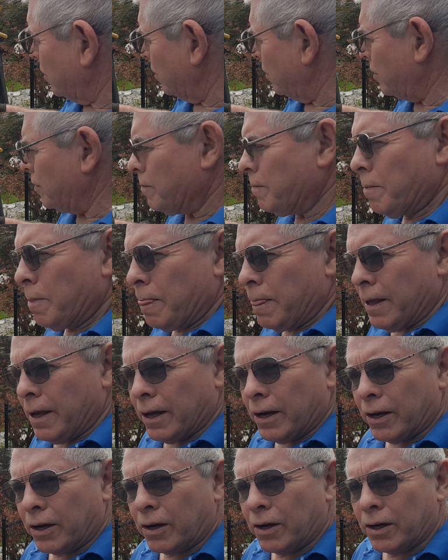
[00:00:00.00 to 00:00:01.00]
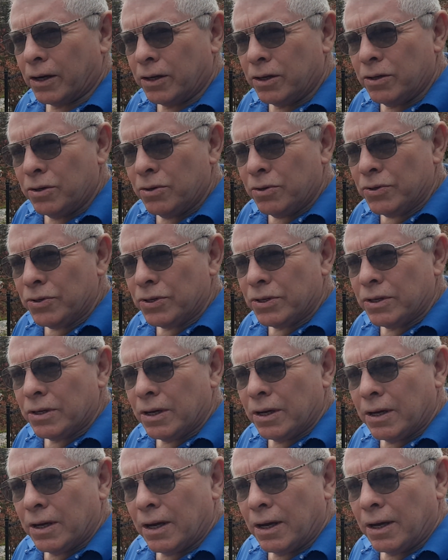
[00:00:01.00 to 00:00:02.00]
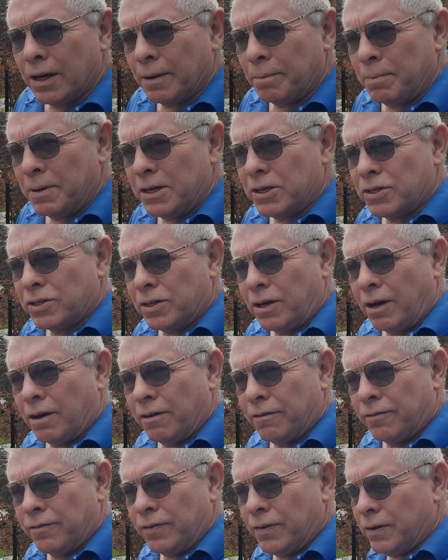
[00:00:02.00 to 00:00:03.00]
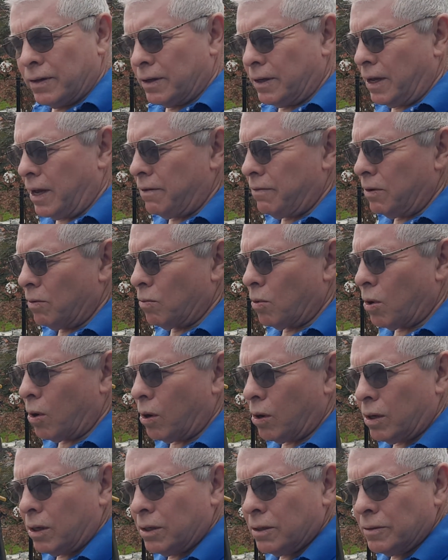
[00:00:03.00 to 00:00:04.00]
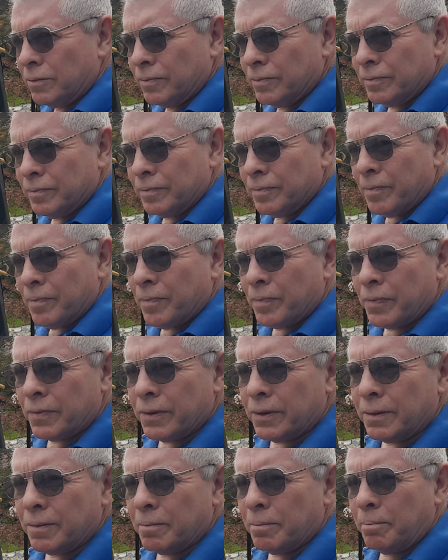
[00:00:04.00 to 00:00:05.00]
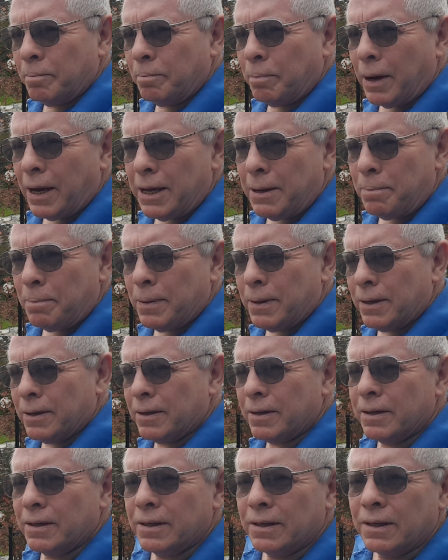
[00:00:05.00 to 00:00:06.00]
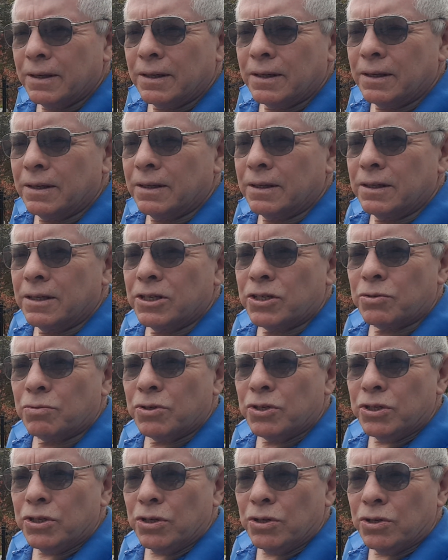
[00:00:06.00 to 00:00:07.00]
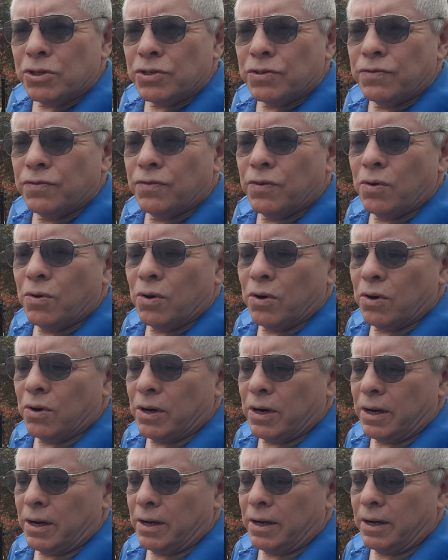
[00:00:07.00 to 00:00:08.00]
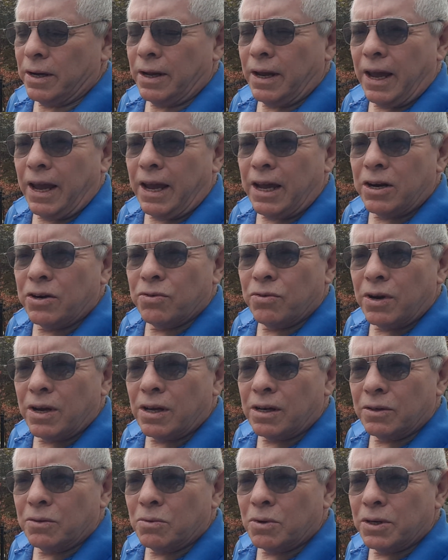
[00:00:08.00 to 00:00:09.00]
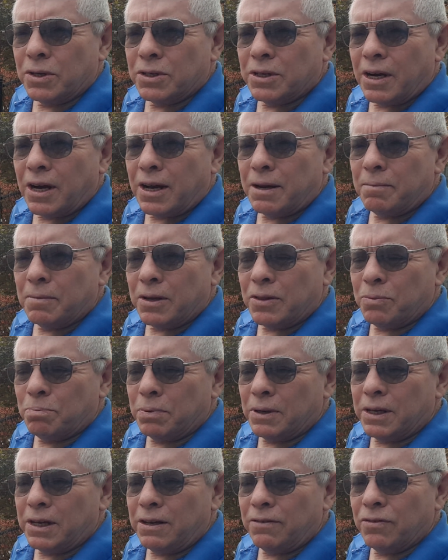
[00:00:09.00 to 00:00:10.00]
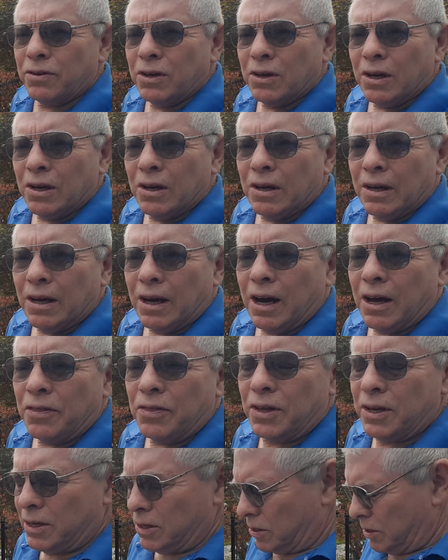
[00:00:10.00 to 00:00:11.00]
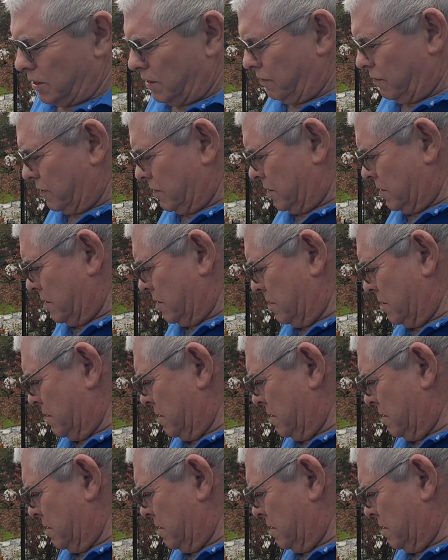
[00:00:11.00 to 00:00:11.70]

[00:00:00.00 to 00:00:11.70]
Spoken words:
here, and I'm going to use a piece of heavy wall pipe. This was used for handrail at one time, I believe. I think it's even,